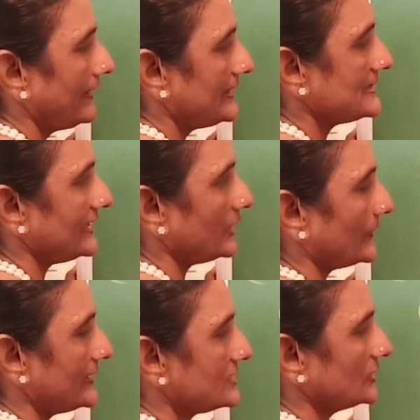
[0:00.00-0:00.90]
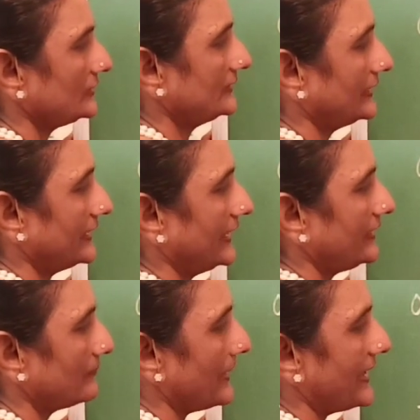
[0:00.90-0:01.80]
is equal to
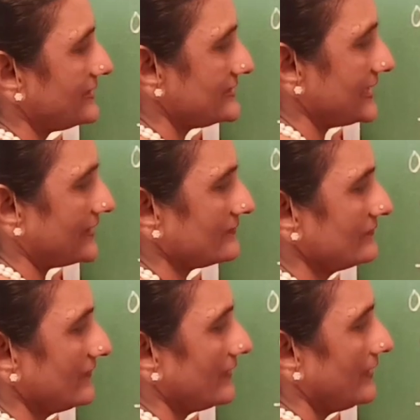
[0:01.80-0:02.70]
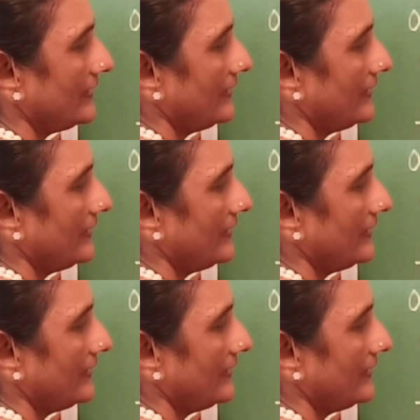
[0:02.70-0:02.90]
13 by 10.